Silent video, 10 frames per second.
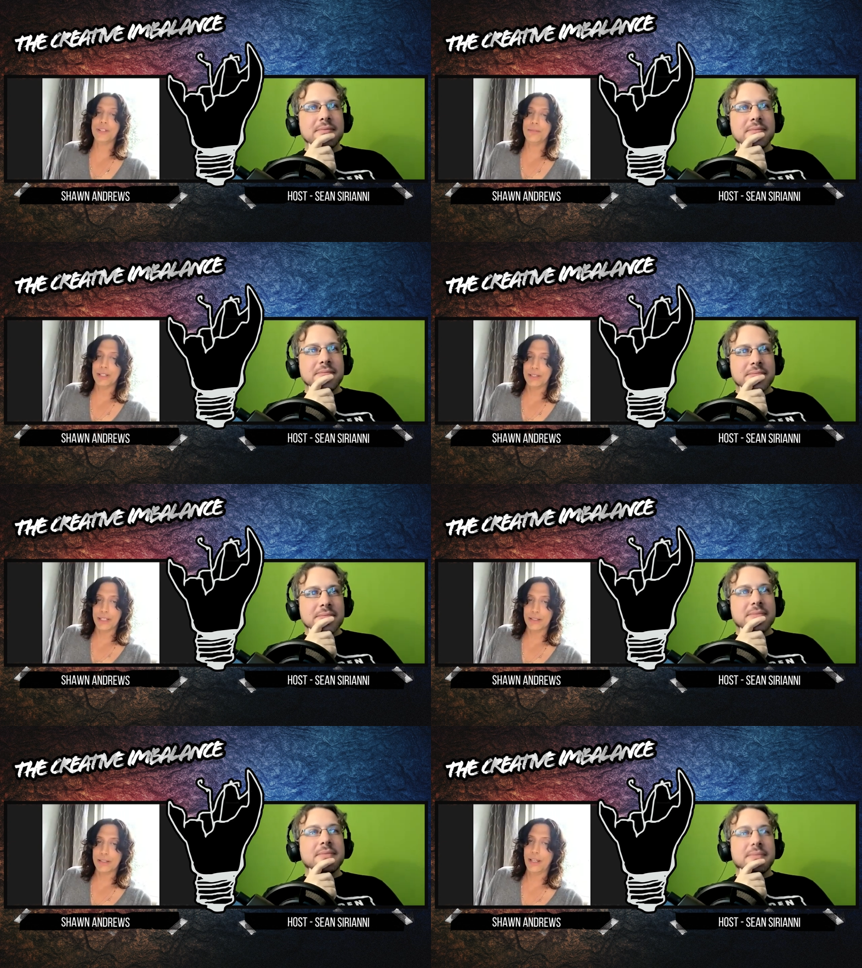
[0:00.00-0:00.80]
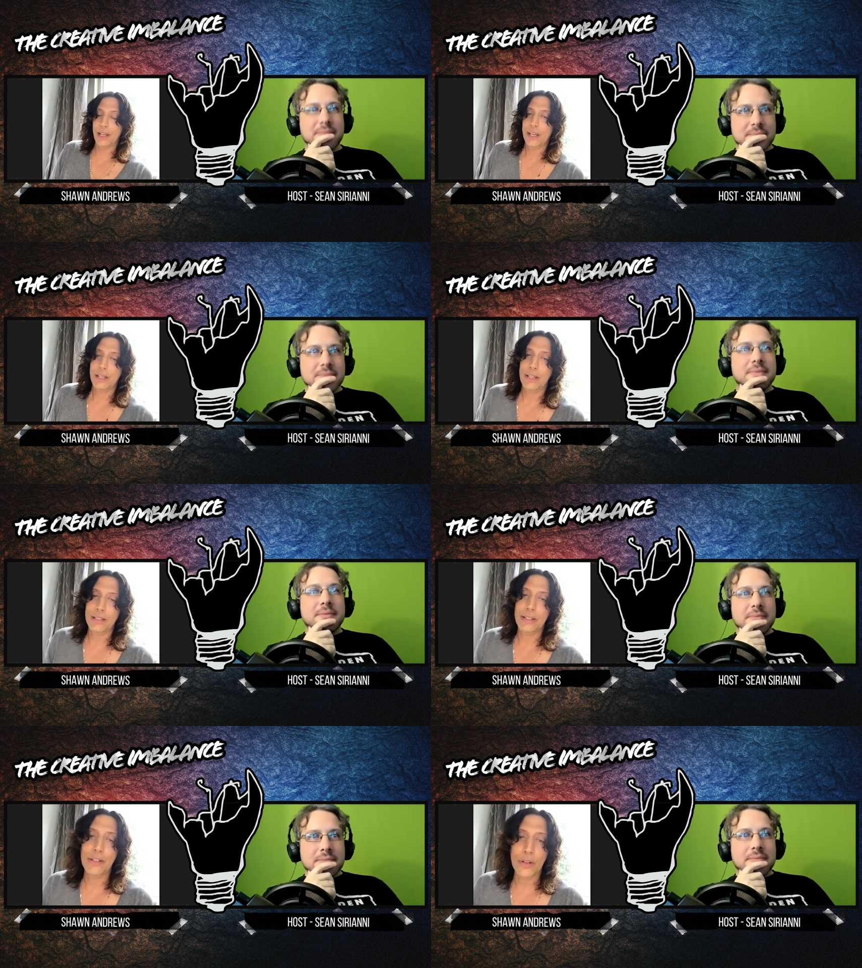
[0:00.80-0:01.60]
Speaker 1: something that
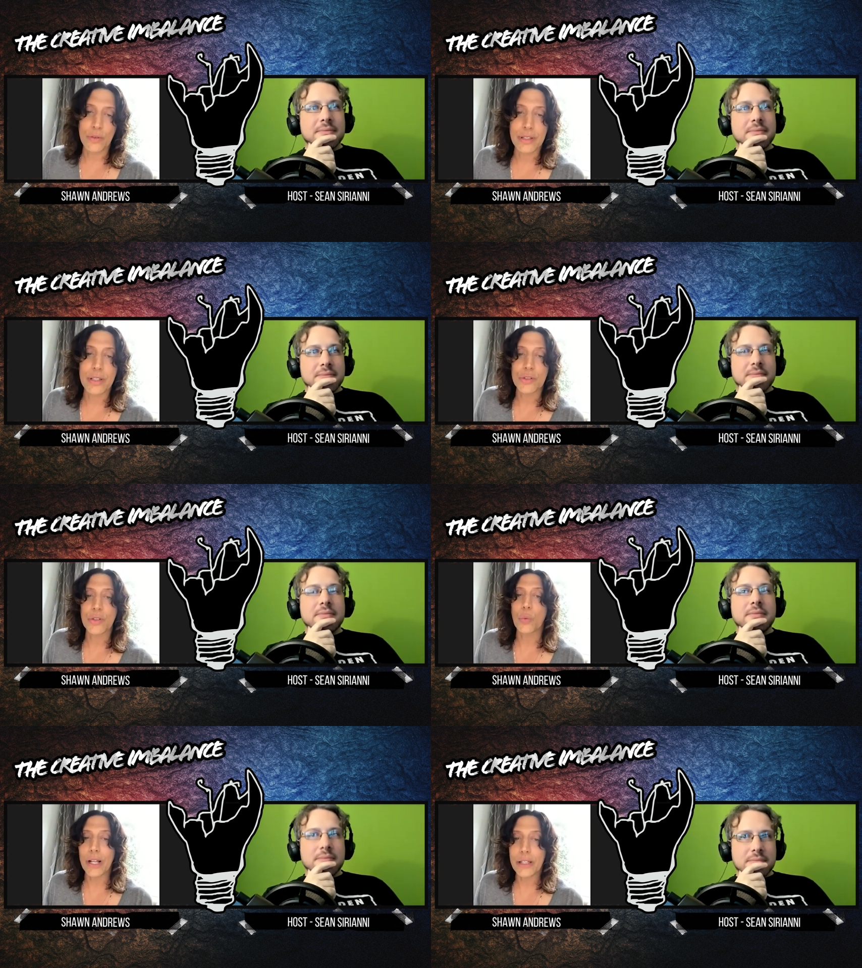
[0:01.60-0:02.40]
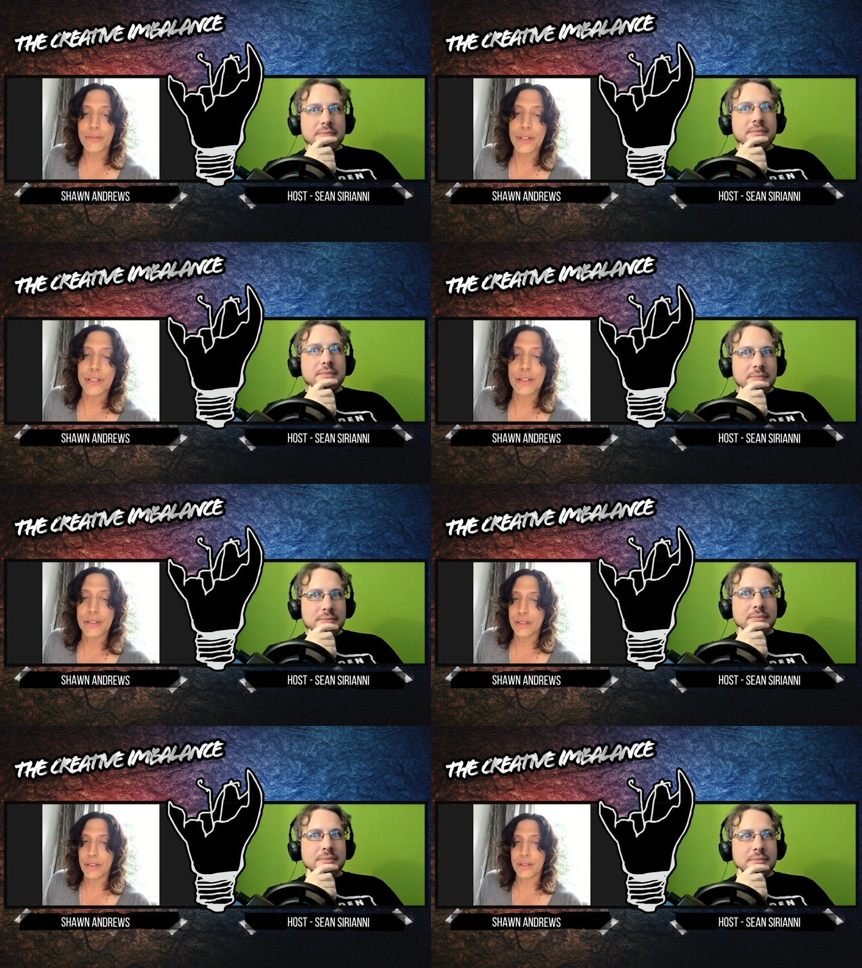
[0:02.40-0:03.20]
you know is still so relevant
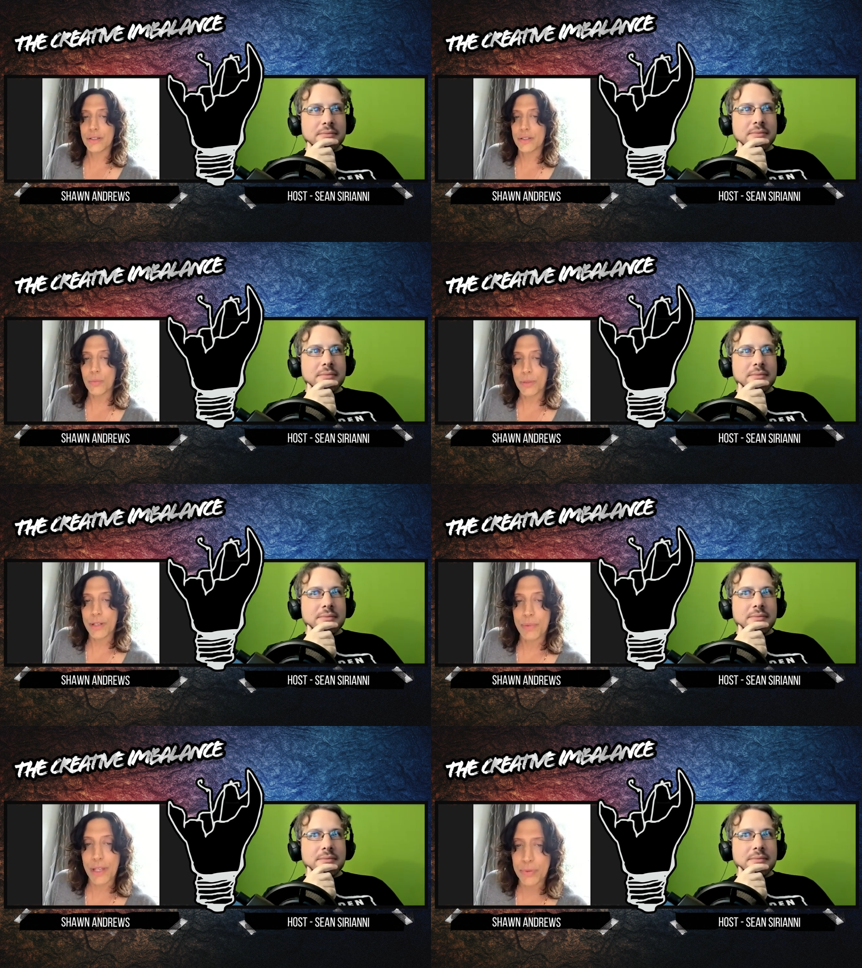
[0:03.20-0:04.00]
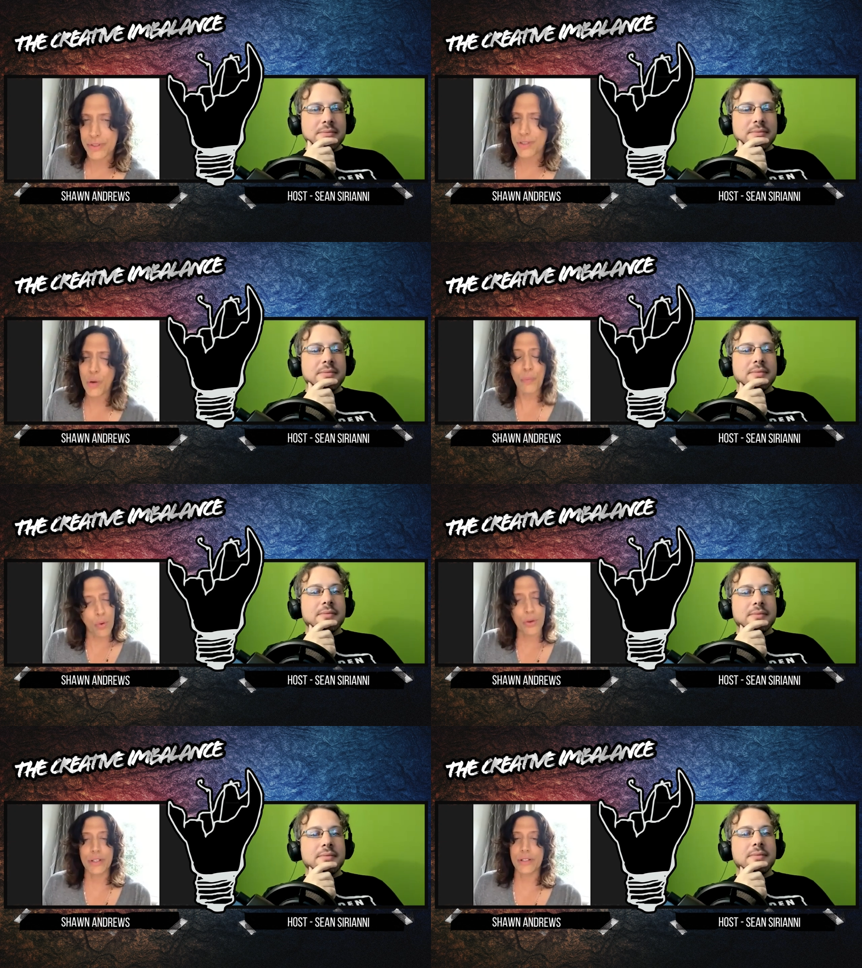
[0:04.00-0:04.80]
to so many people and so
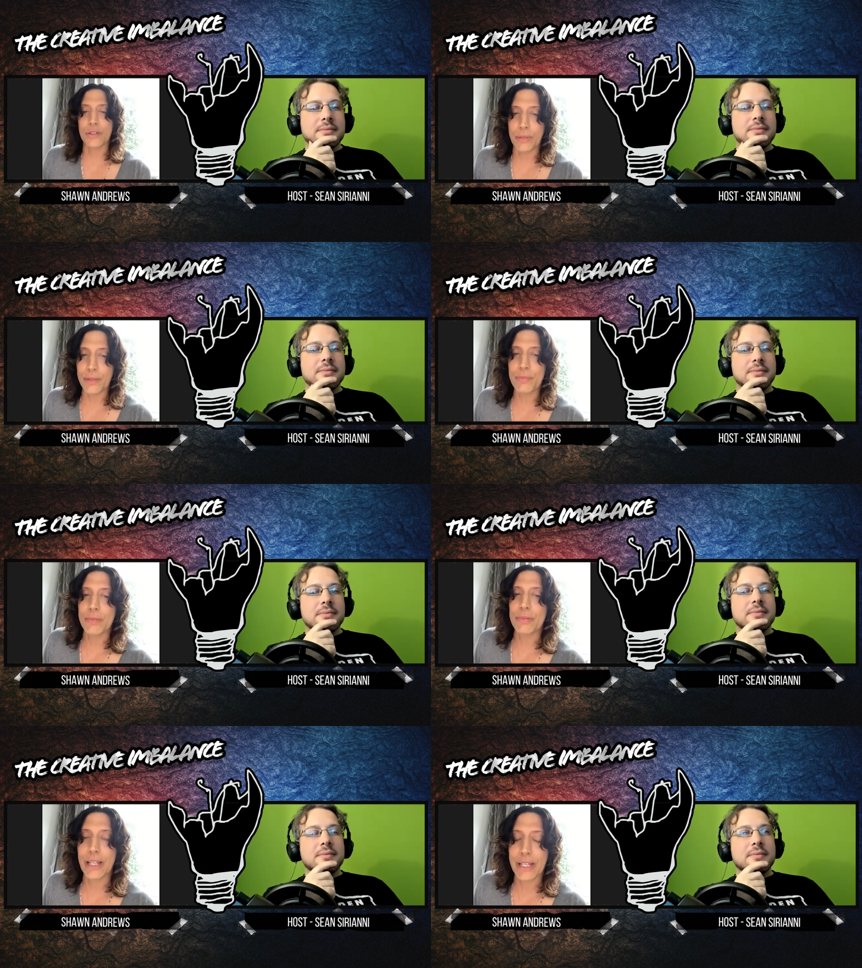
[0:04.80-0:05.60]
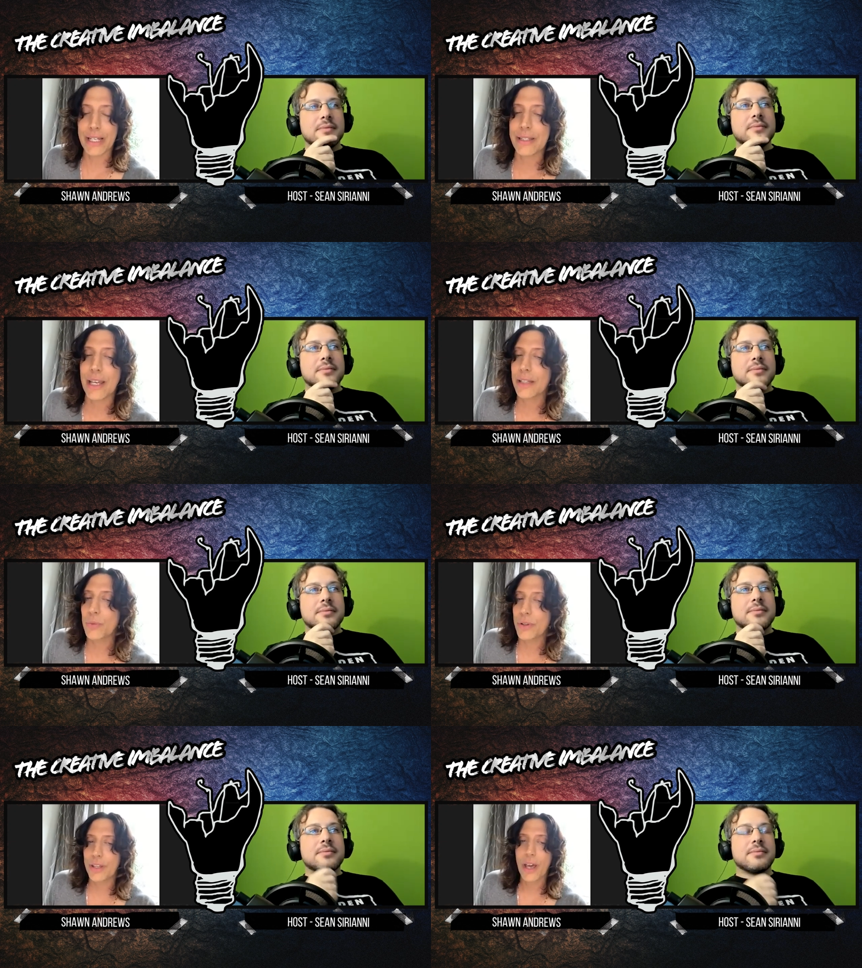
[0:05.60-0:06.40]
important to so many people. Like I
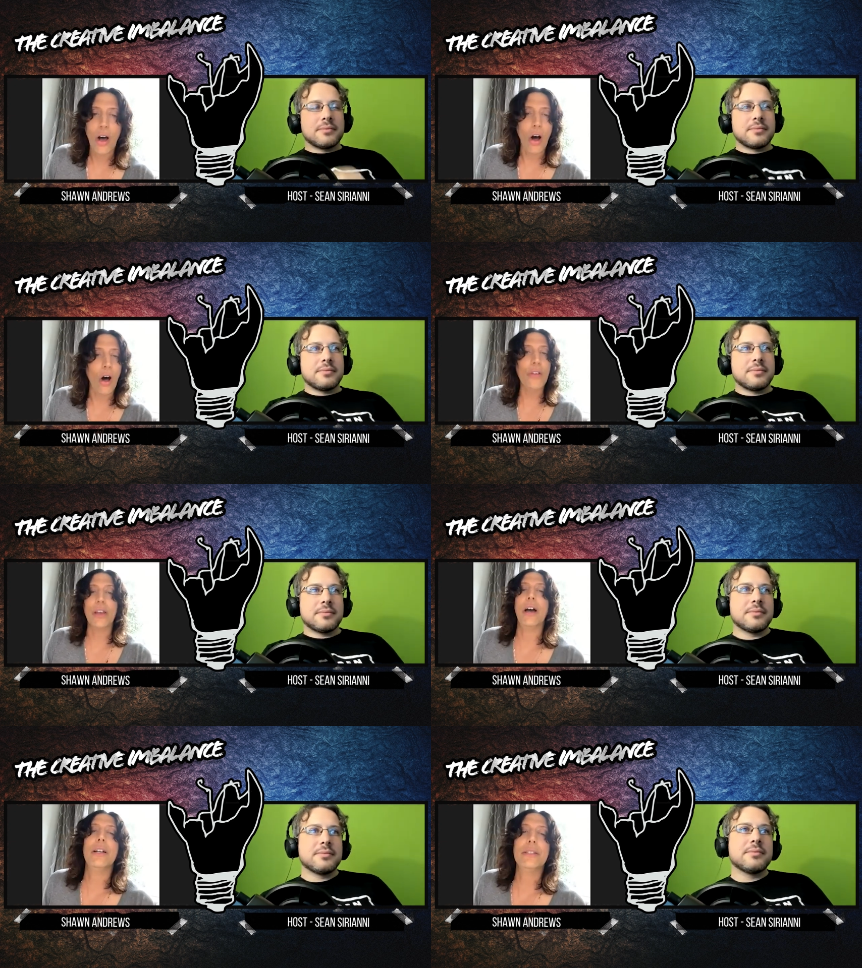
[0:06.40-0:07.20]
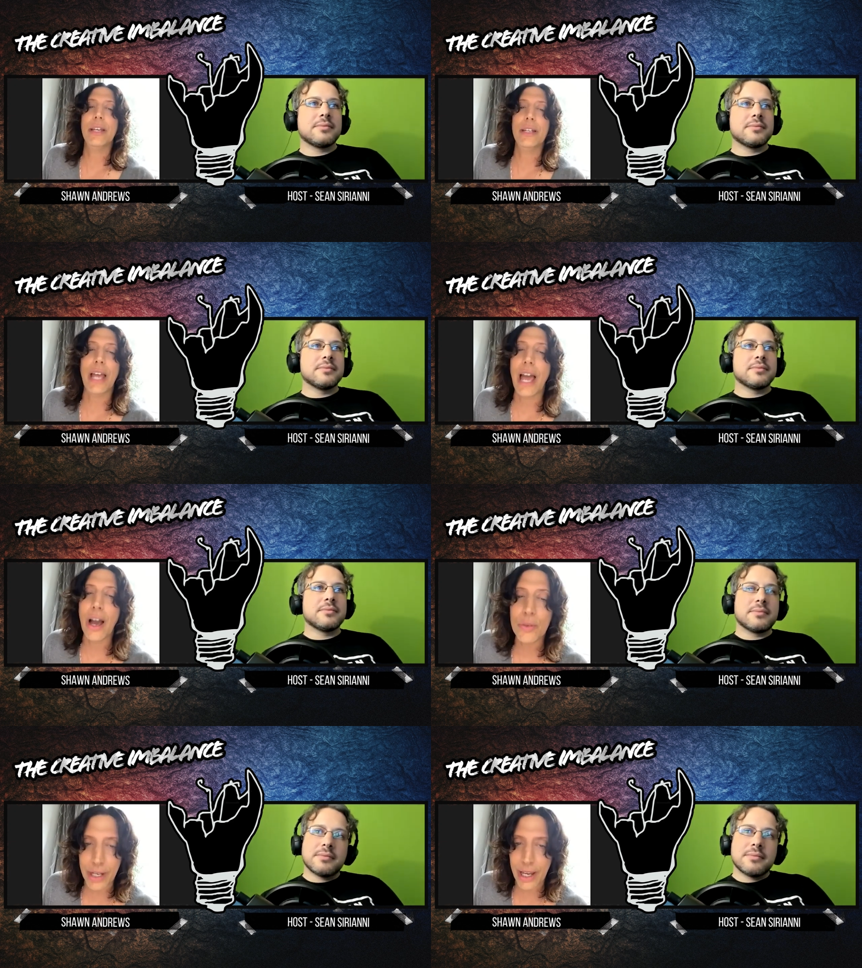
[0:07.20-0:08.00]
said with all the content
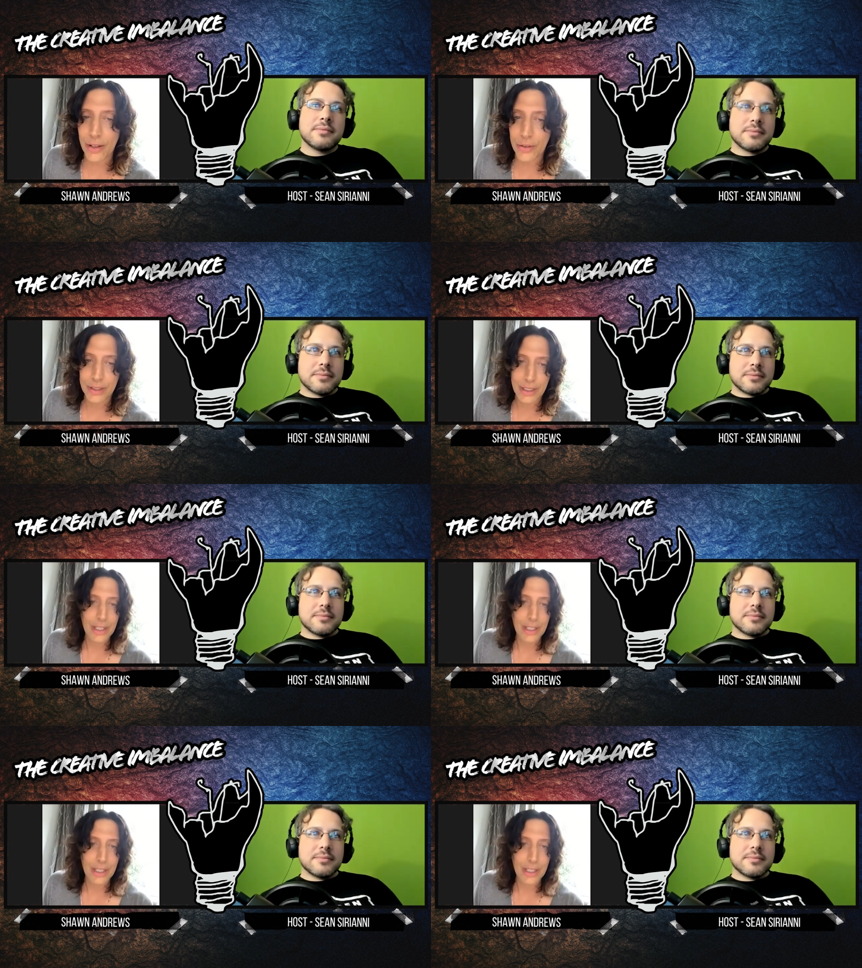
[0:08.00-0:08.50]
out now.